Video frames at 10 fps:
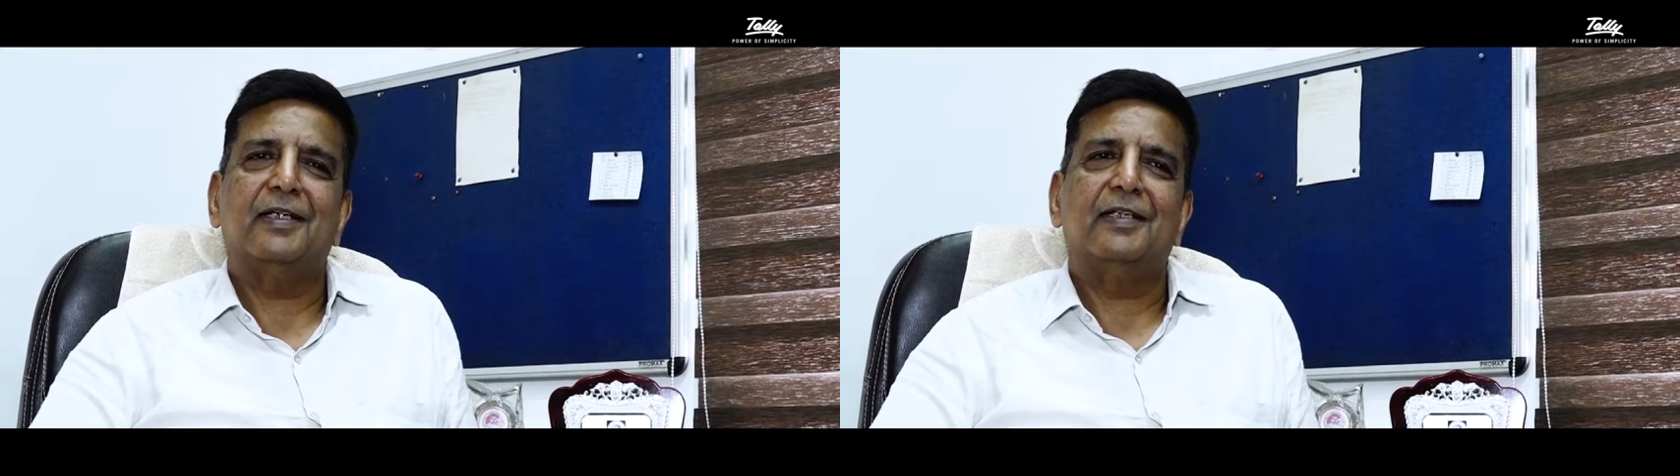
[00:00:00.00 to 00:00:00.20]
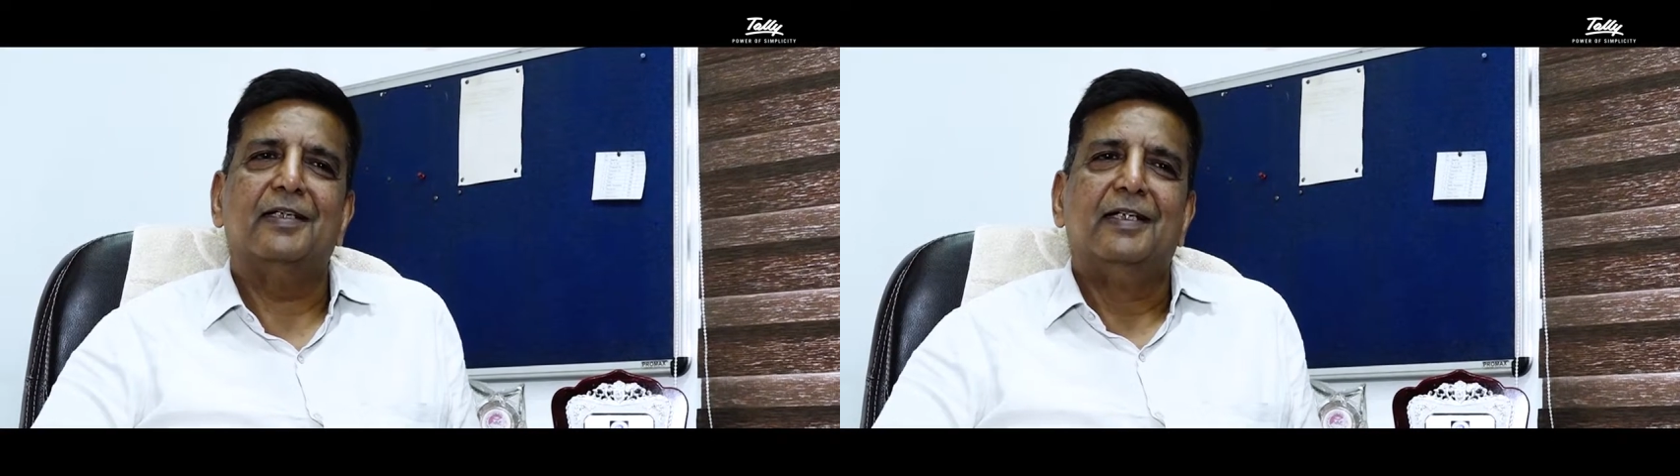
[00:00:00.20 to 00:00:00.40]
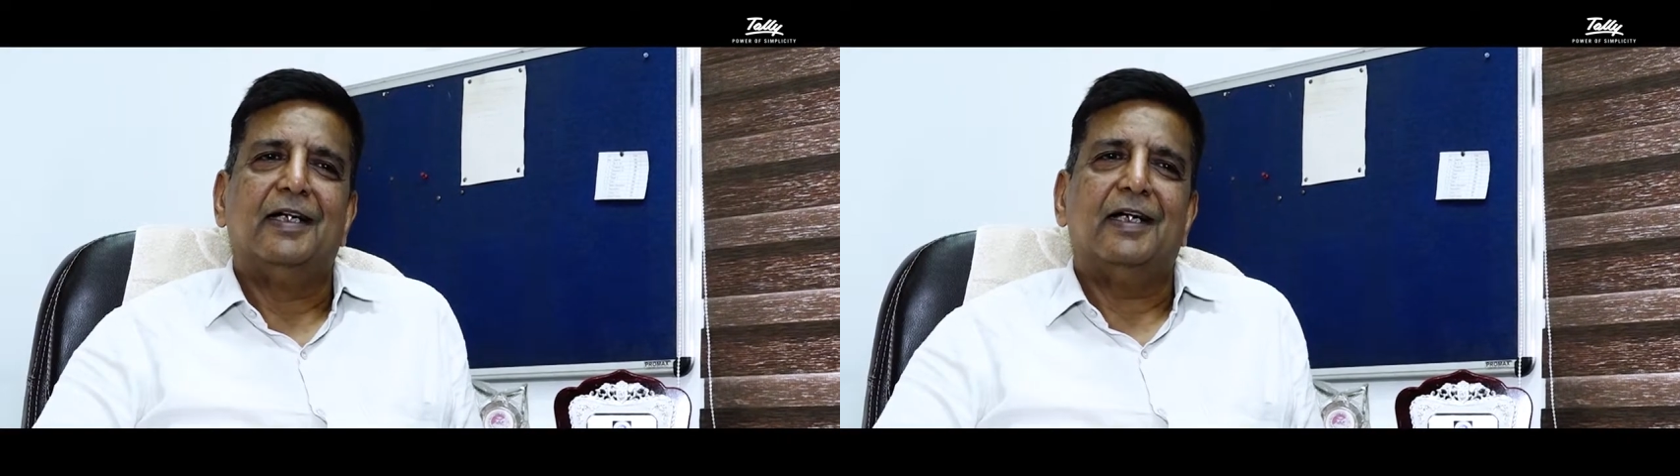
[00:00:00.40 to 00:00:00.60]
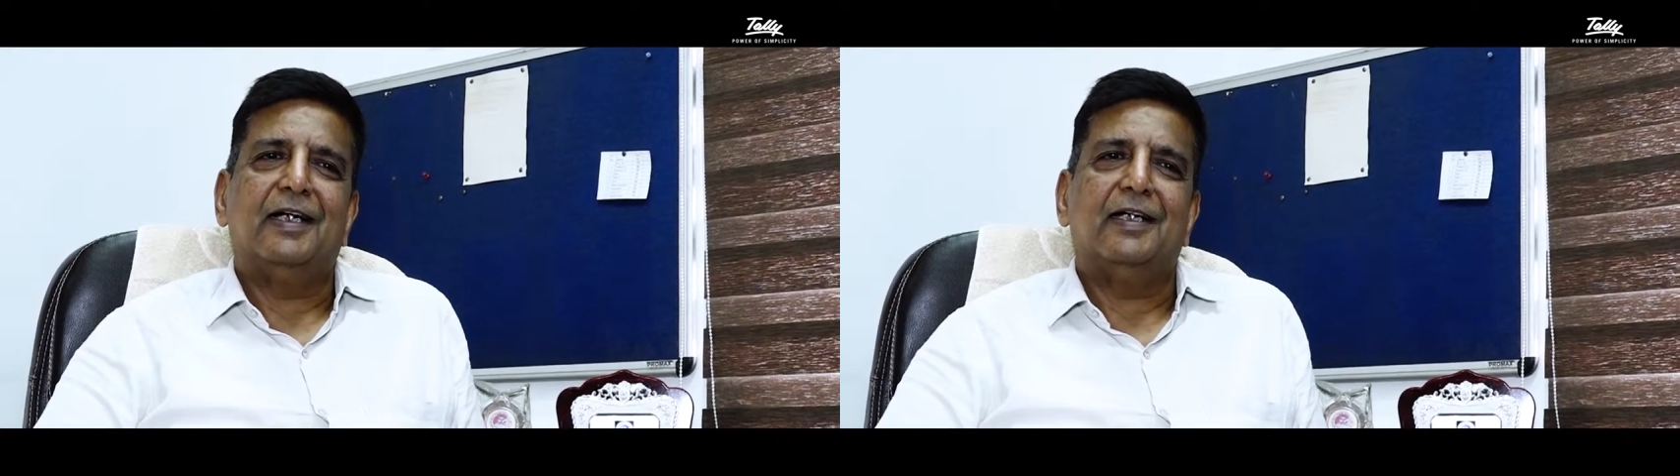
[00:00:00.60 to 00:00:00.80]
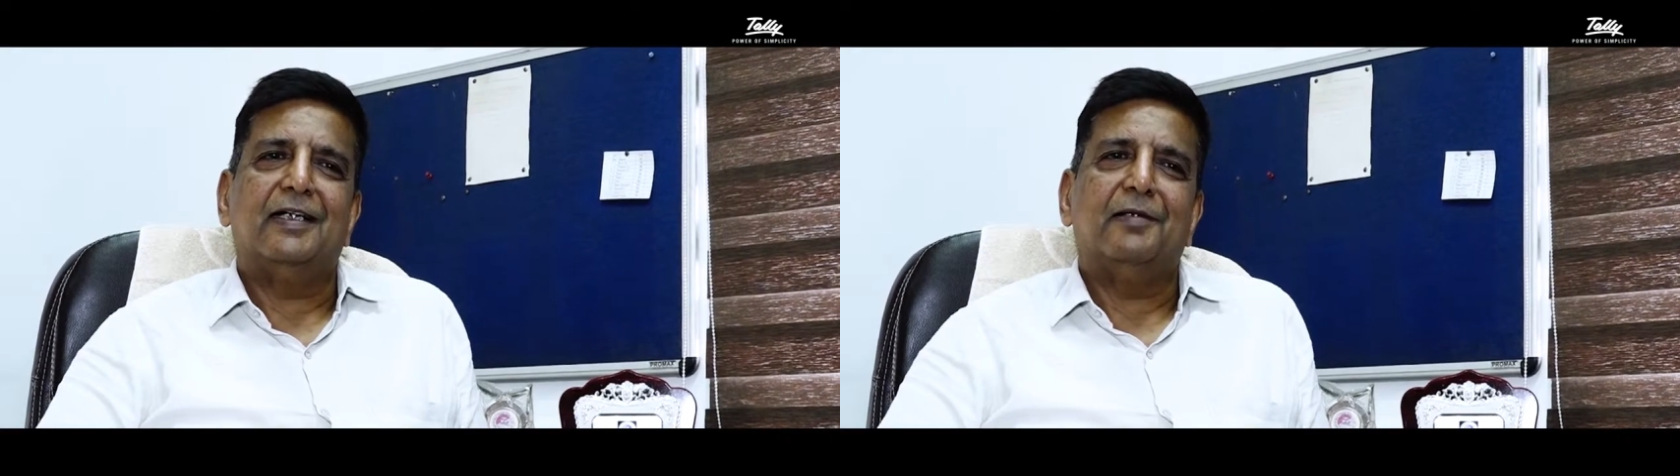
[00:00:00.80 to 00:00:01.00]

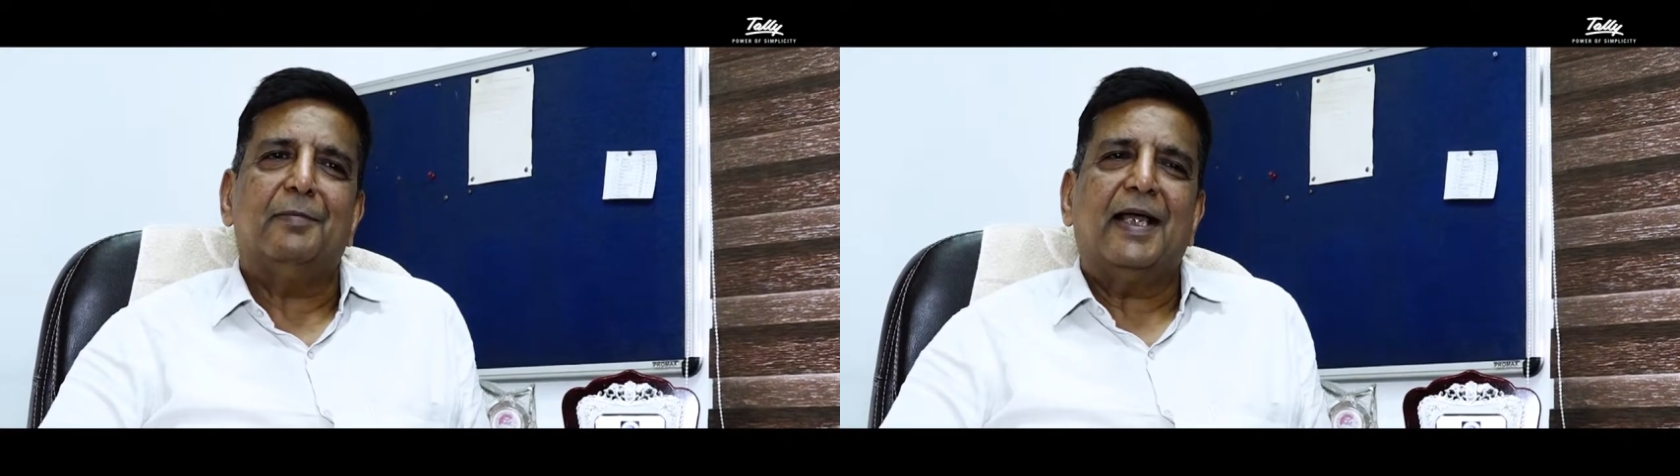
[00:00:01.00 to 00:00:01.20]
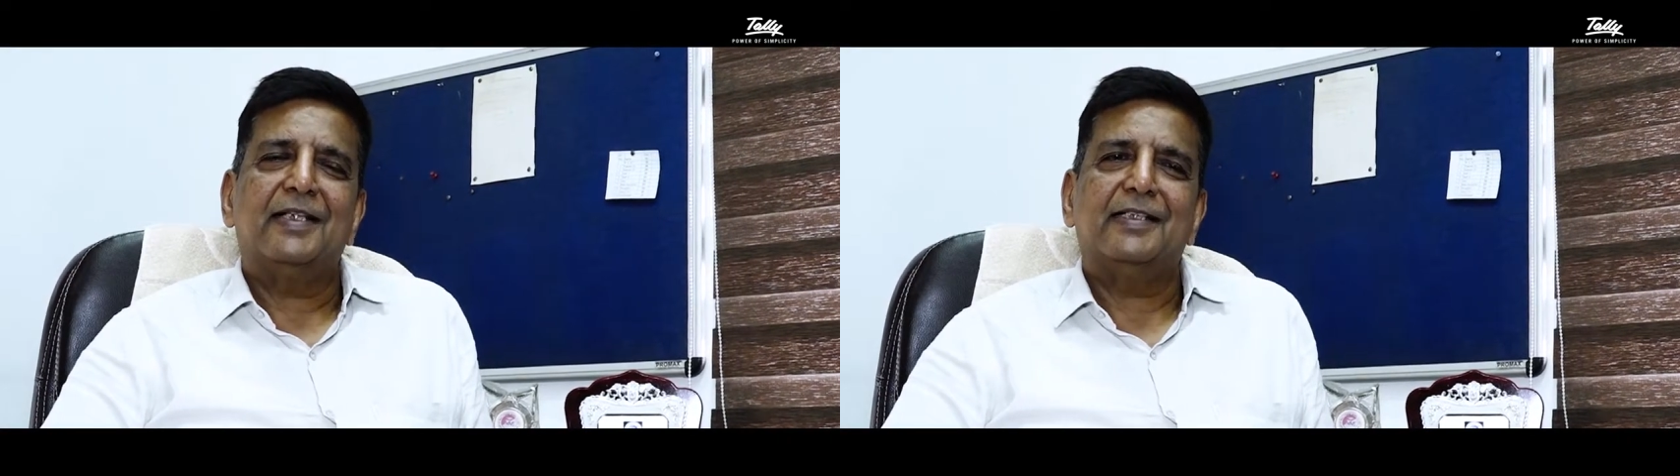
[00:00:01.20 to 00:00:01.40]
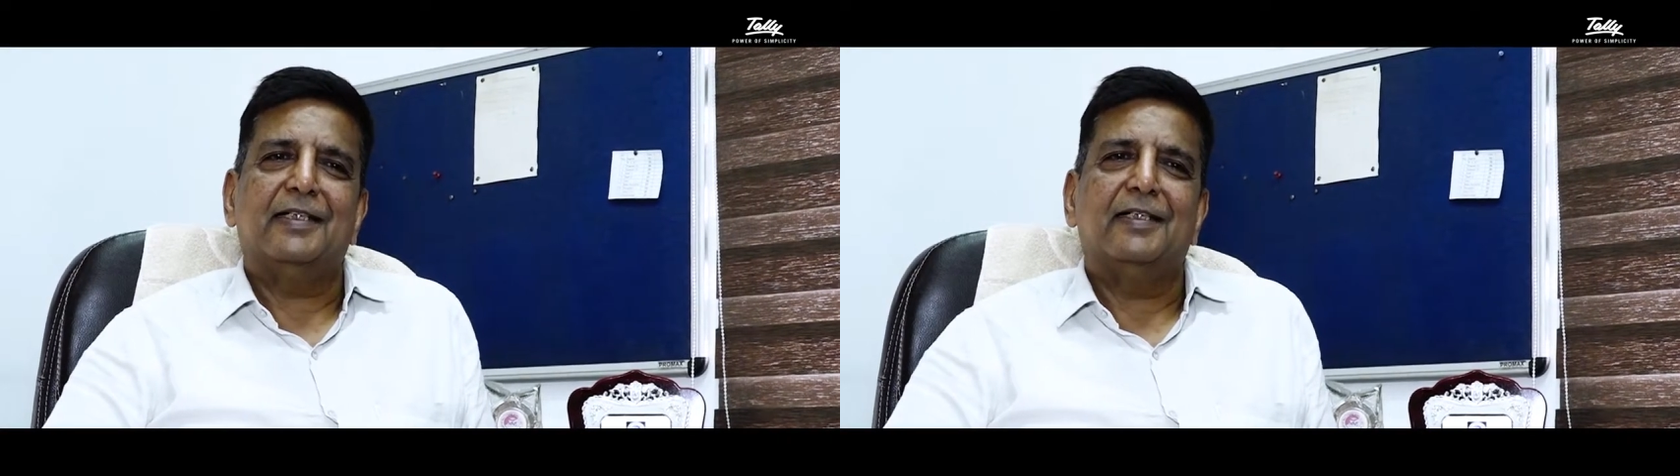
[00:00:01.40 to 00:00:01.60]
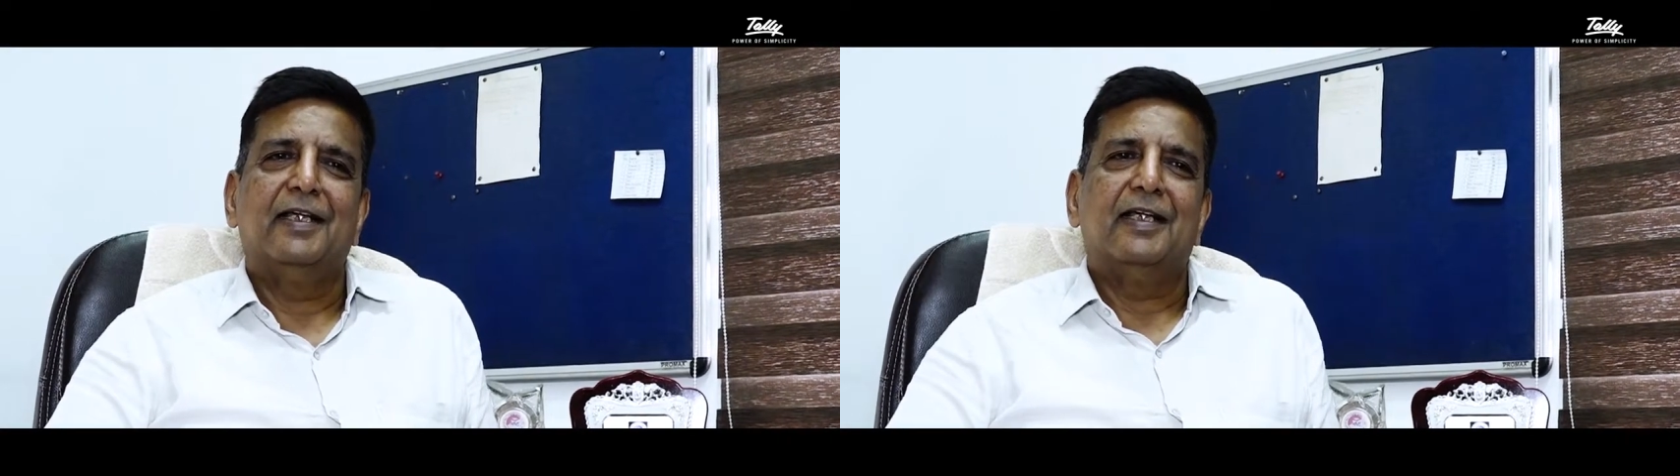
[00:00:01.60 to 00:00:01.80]
a magazine